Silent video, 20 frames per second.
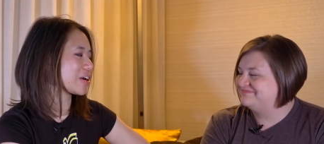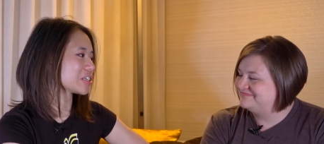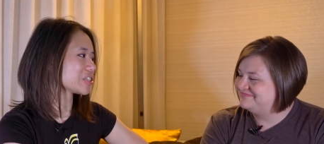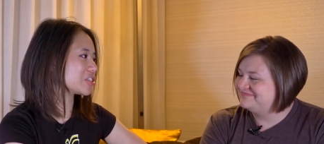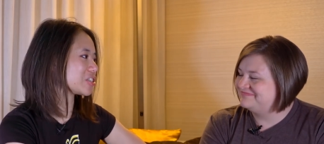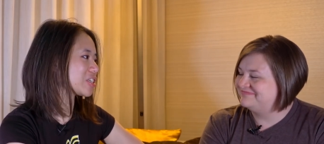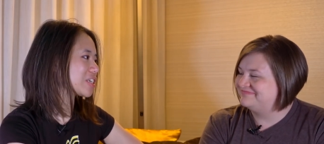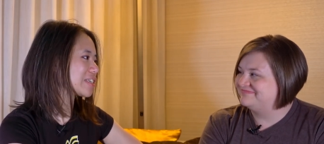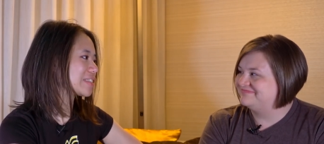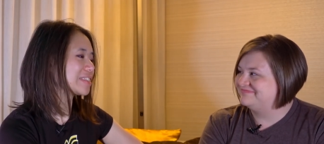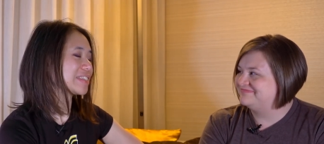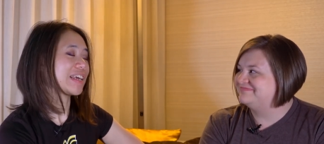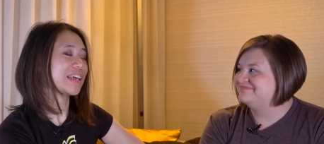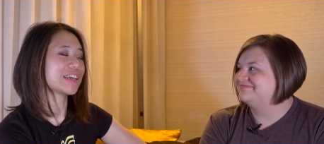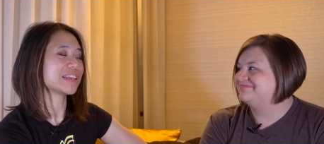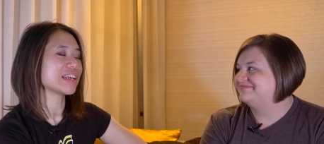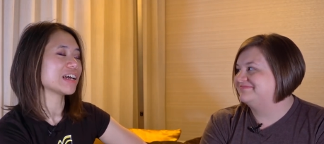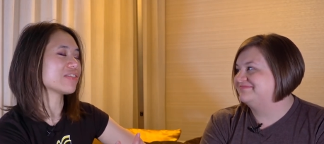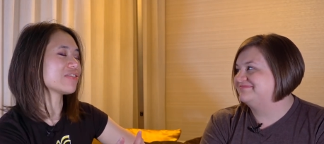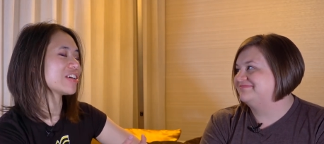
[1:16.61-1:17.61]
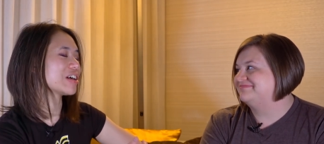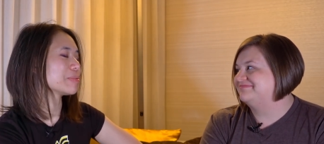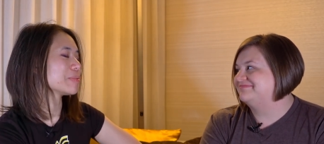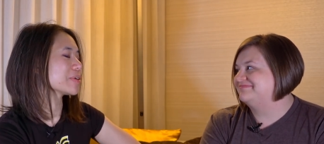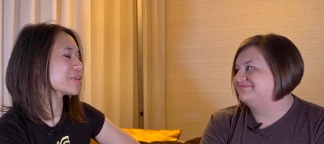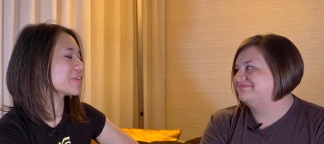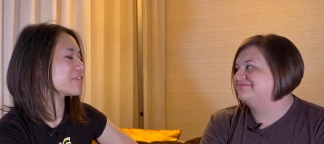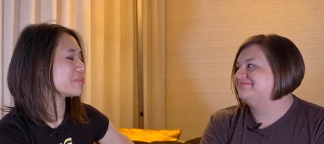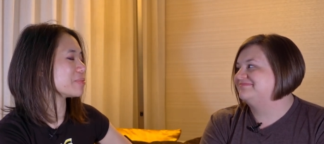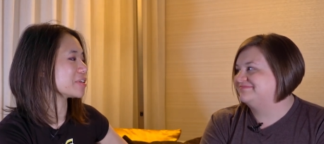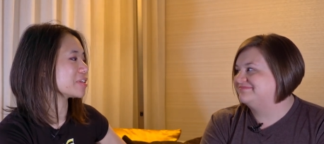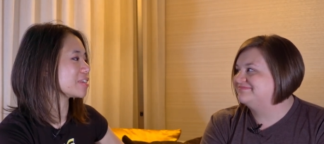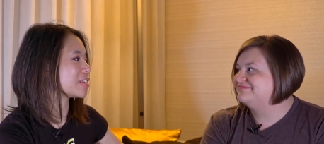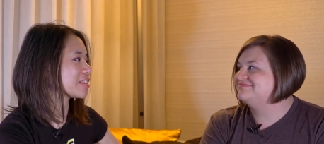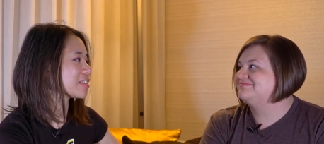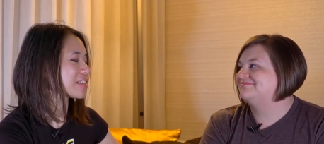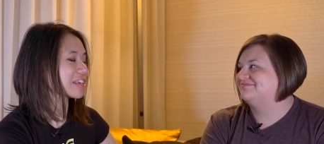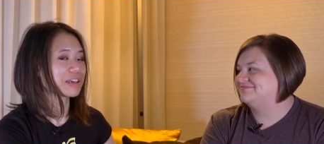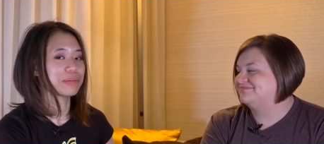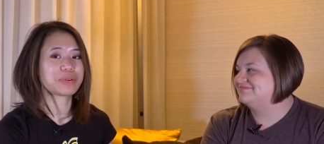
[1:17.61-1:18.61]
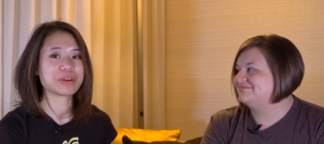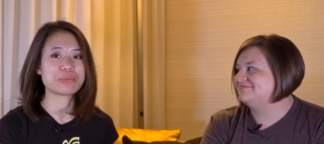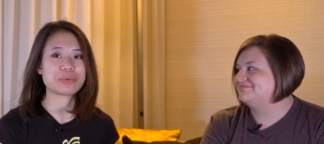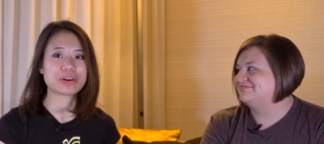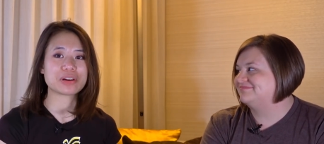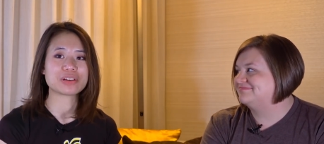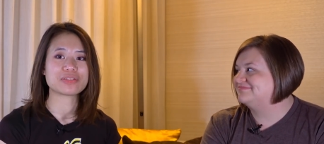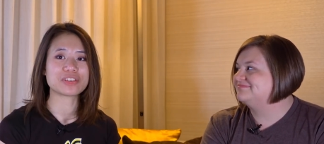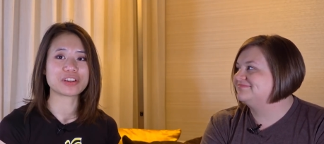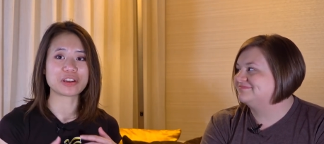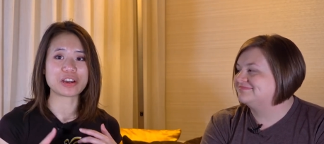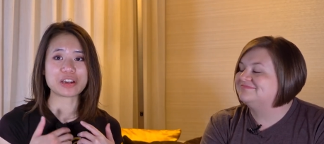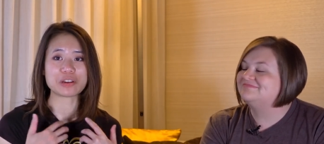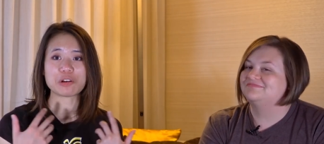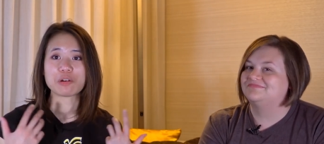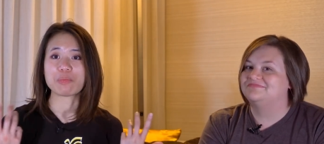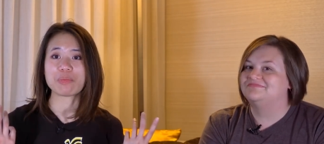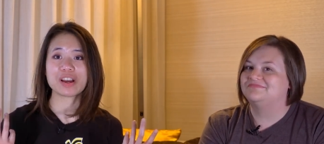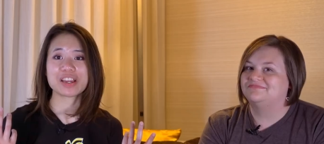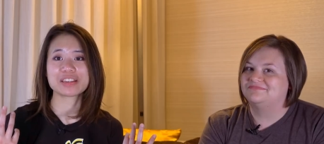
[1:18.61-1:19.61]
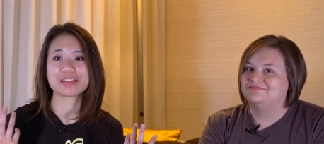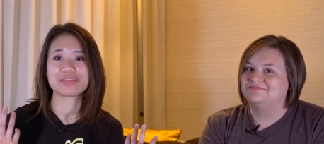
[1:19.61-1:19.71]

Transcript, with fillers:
Speaker 1: Crashalytics and now Fabric have been like a big part of I know my